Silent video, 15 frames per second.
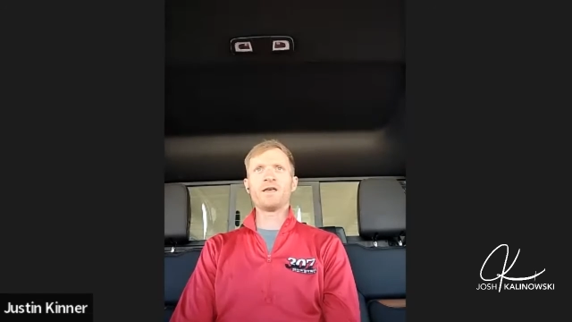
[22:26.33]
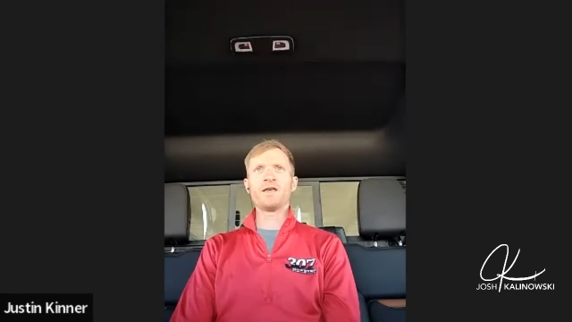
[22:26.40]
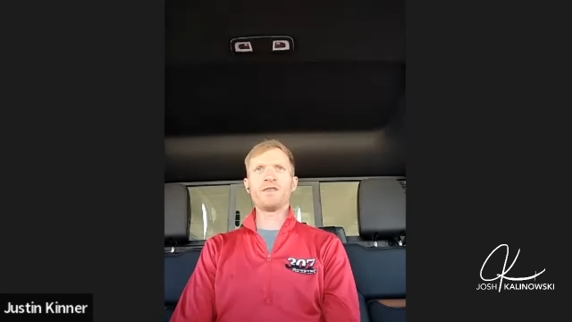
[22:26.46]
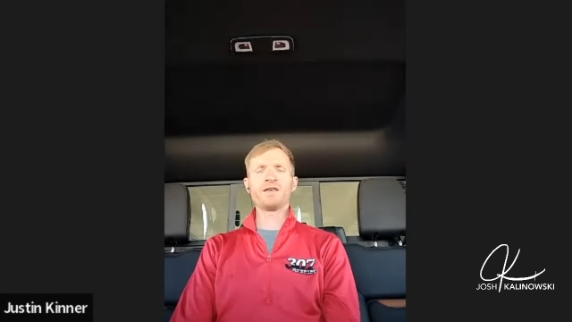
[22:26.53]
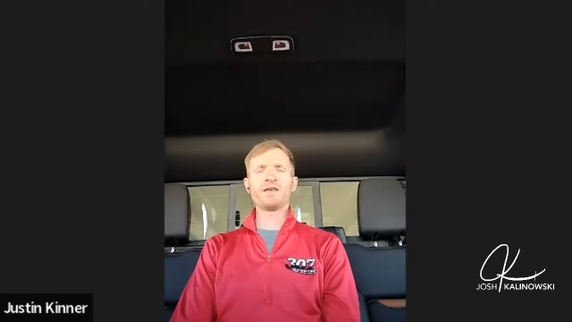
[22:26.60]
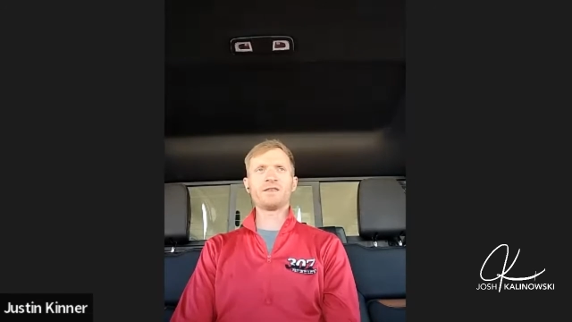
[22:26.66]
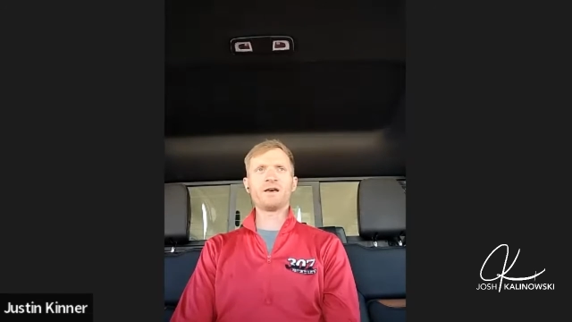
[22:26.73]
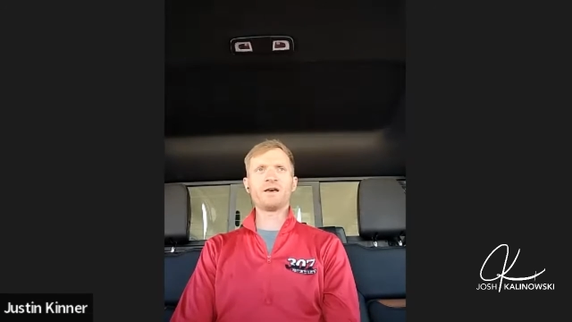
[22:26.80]
I
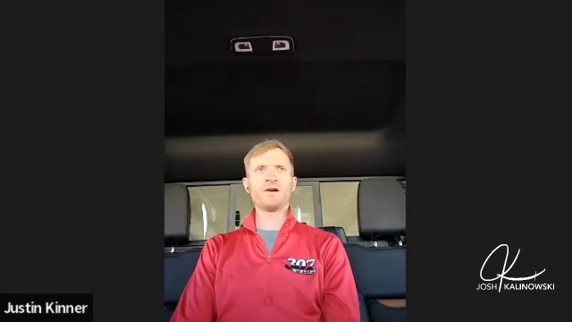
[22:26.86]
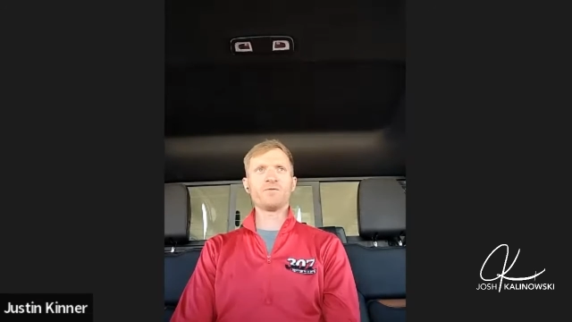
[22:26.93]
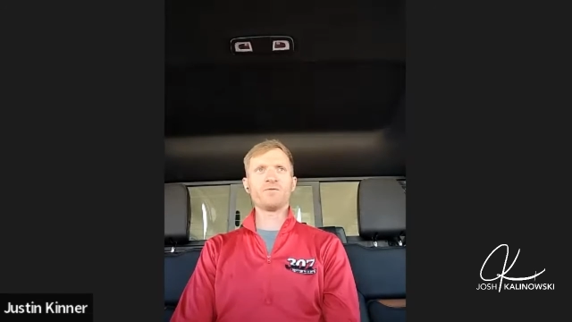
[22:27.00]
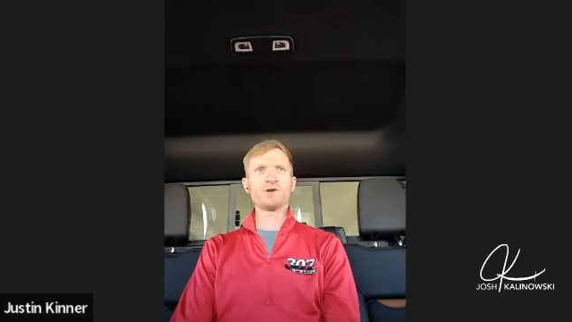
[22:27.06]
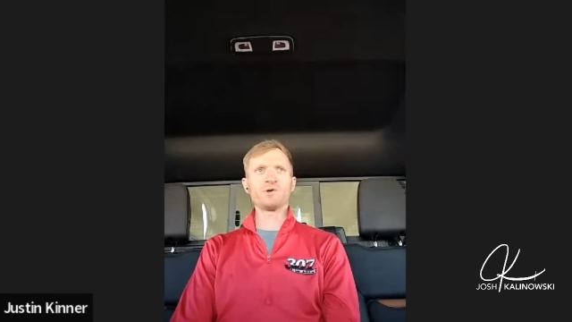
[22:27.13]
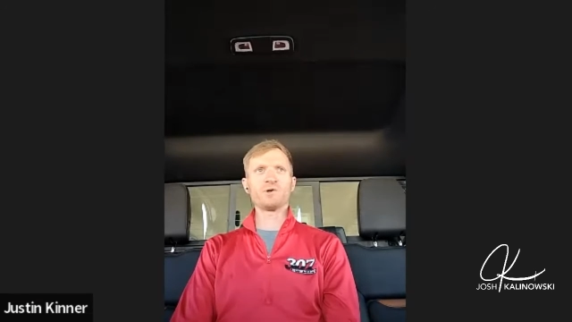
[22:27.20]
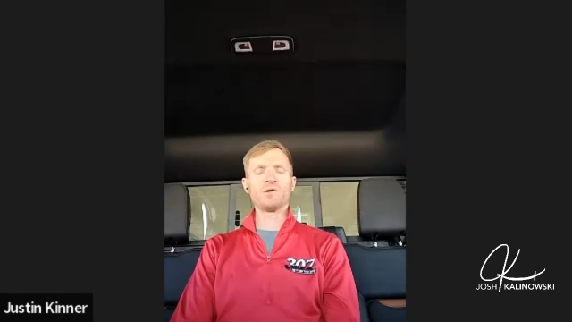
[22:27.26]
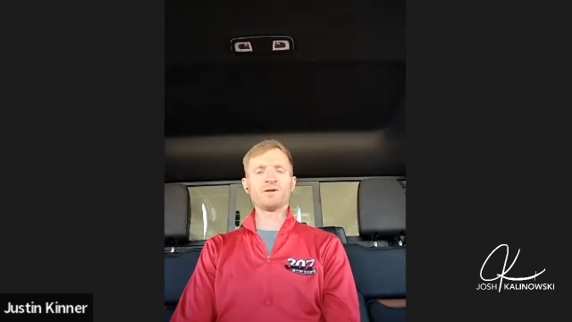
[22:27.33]
think the
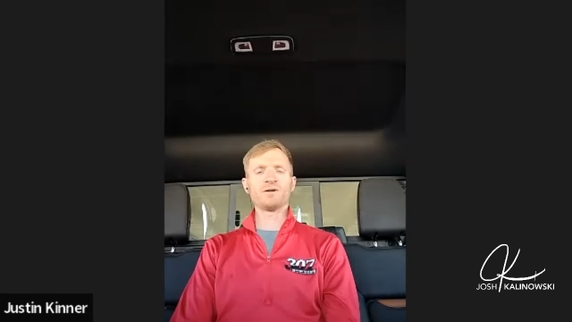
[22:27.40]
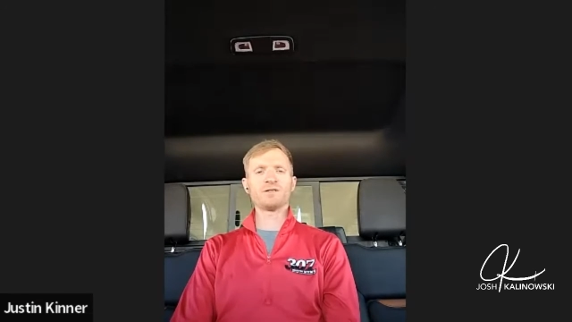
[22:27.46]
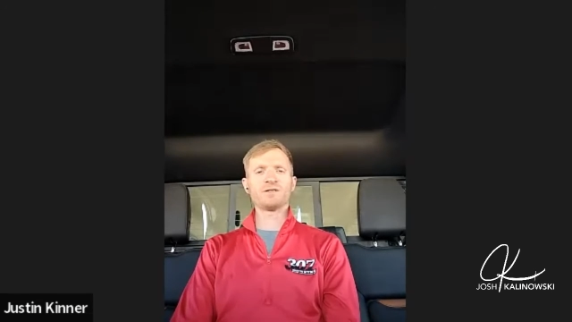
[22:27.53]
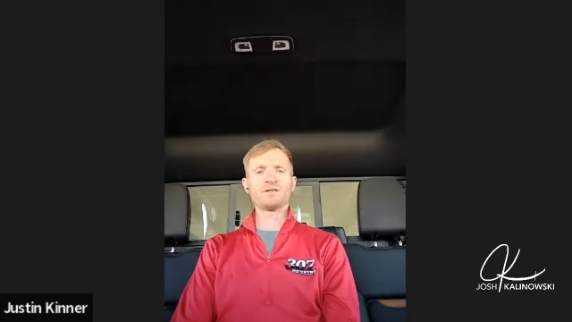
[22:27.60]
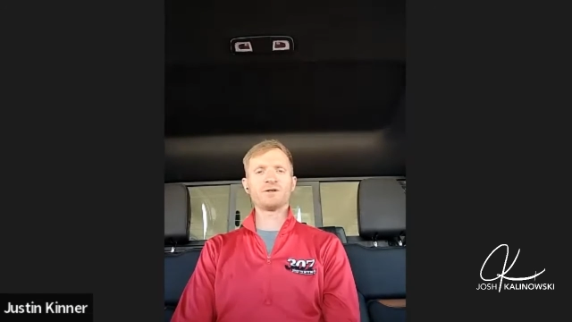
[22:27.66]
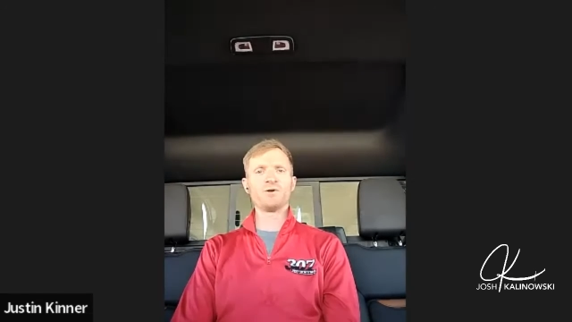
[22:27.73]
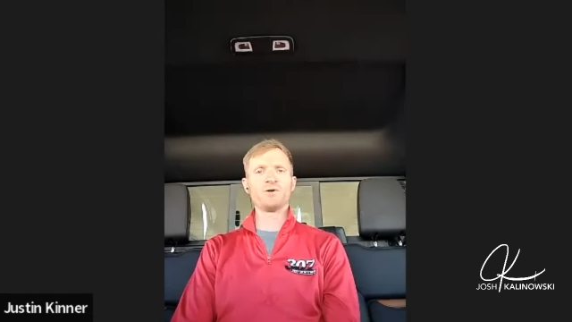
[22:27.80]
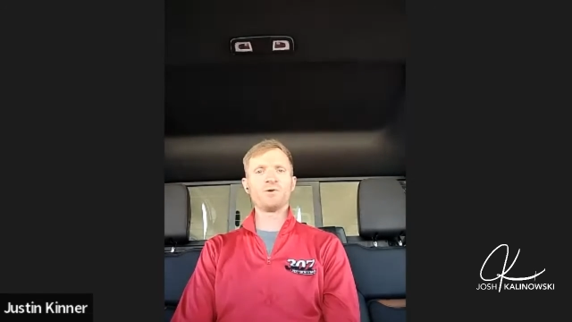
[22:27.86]

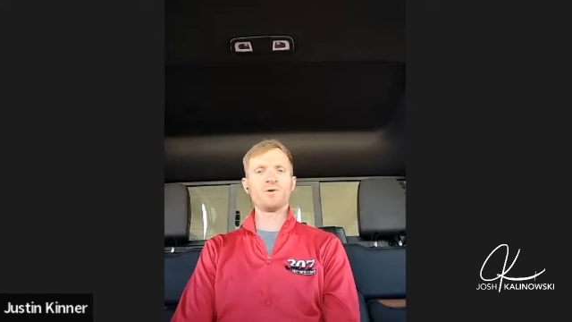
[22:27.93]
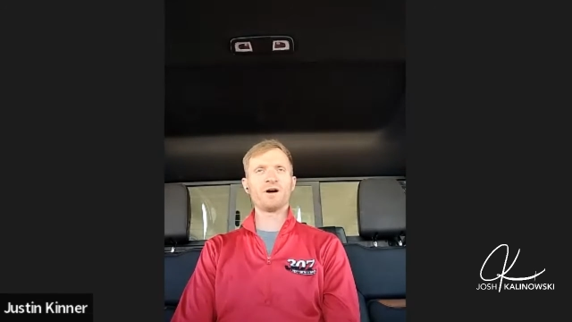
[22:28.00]
results too